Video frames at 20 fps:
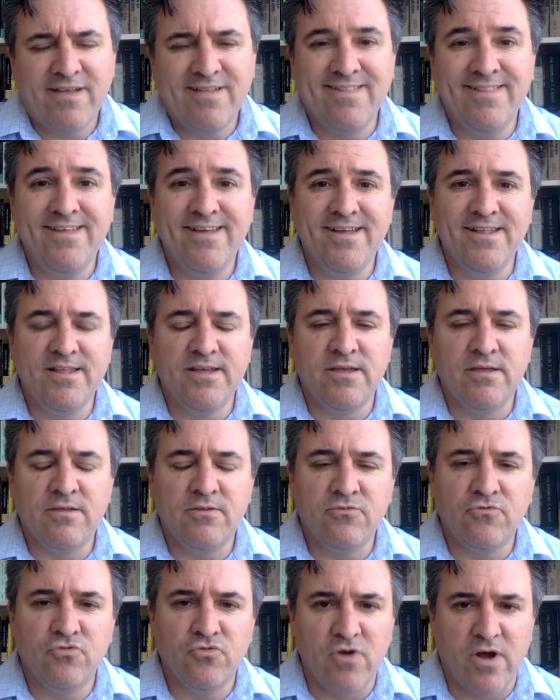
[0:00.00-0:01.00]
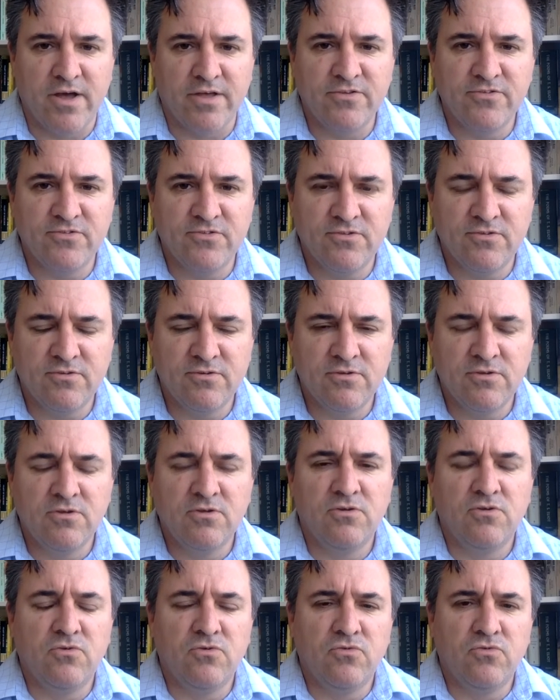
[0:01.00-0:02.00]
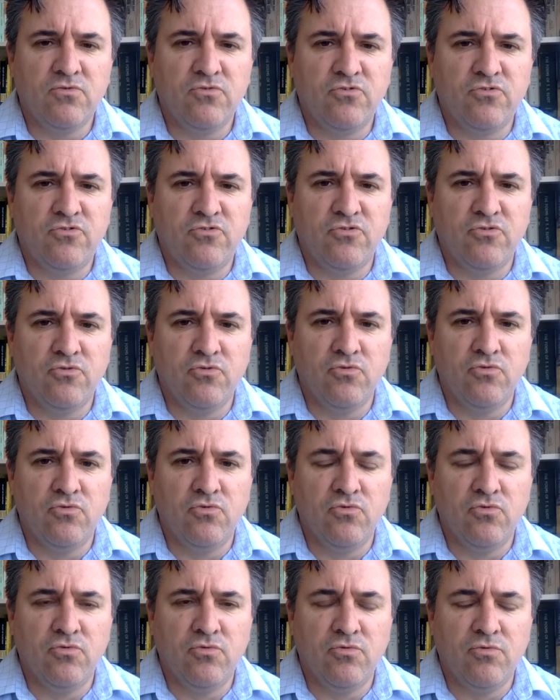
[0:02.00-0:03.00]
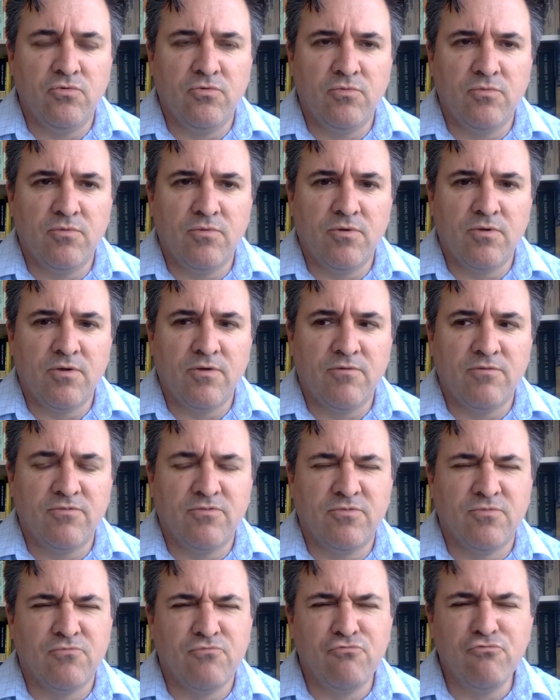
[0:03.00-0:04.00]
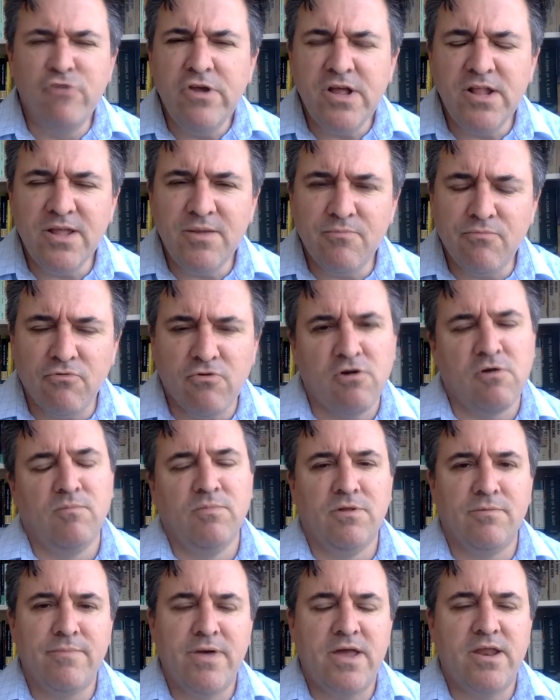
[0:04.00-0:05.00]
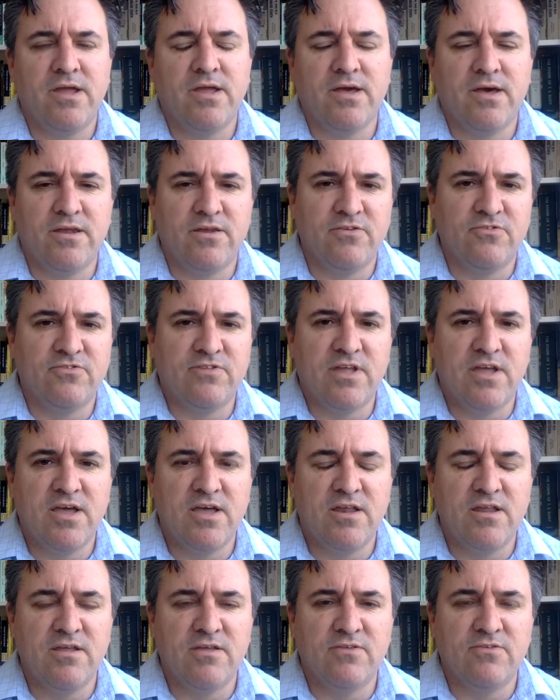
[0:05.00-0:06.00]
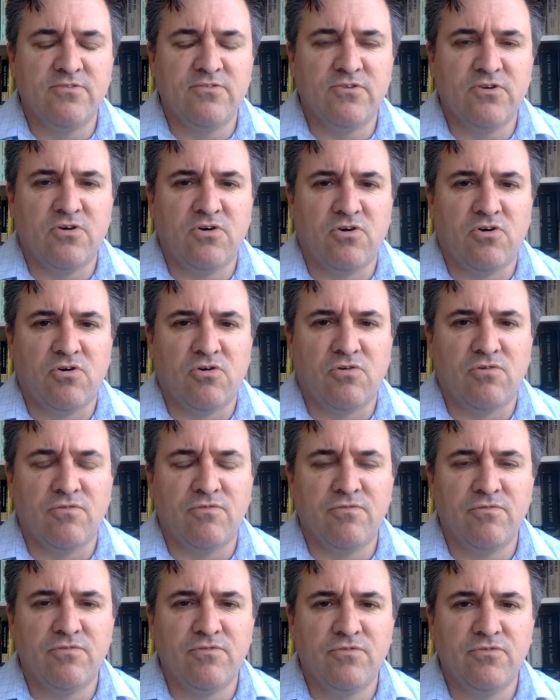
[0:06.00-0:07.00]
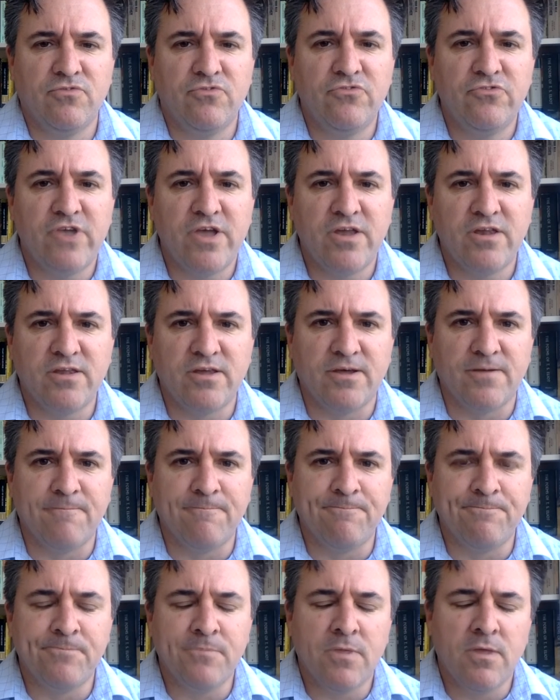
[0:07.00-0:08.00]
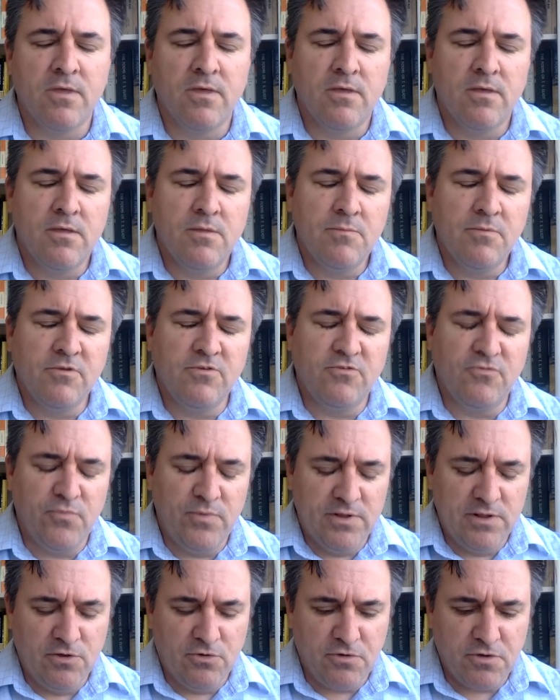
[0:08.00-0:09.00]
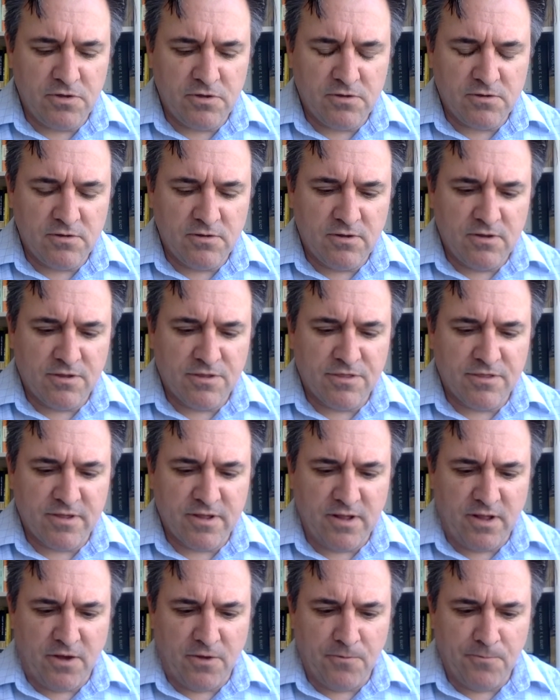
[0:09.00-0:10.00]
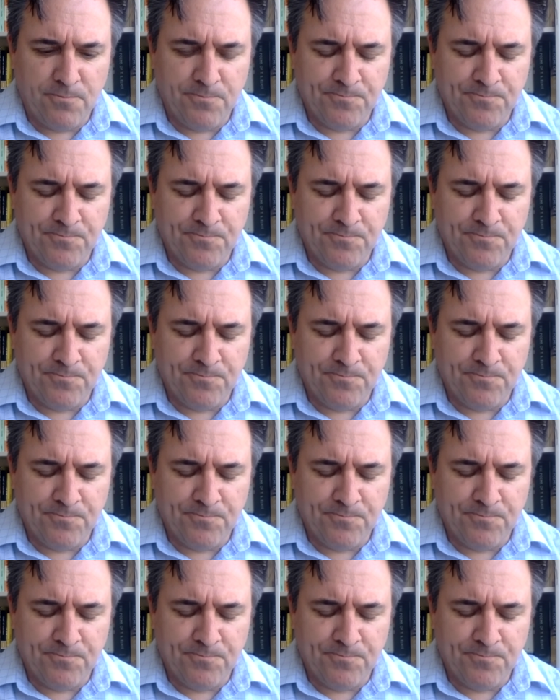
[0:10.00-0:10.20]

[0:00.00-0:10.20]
clearly traced to some really problematic understandings of gender. Because if we look at Othello,